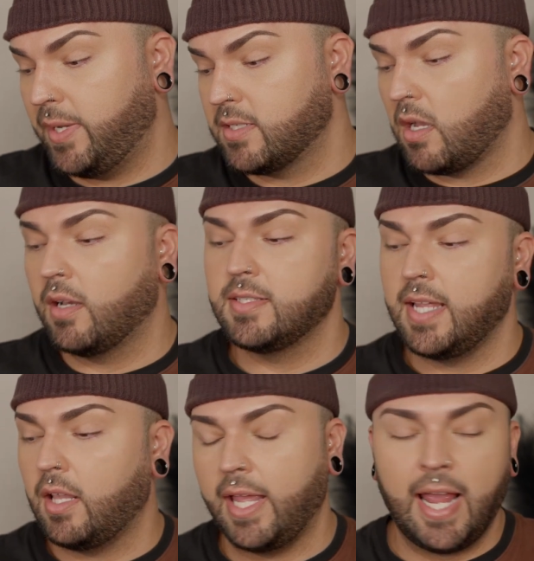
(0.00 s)
because
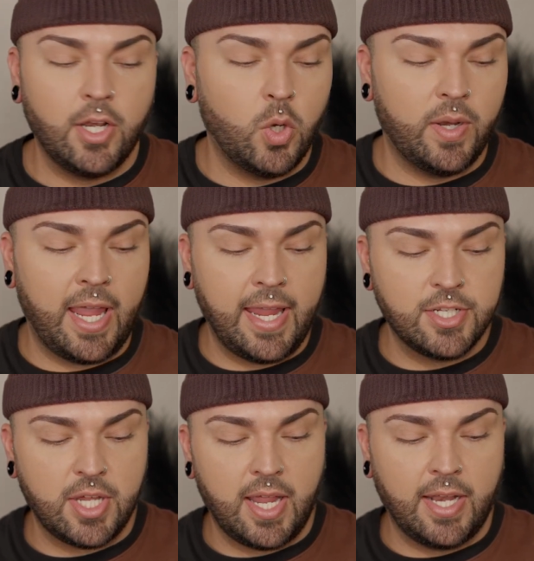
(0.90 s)
honestly, like I know an A
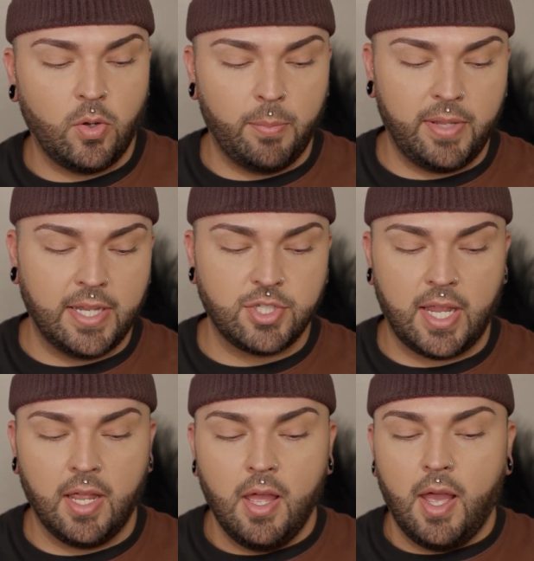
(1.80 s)
H A, I know a B H A,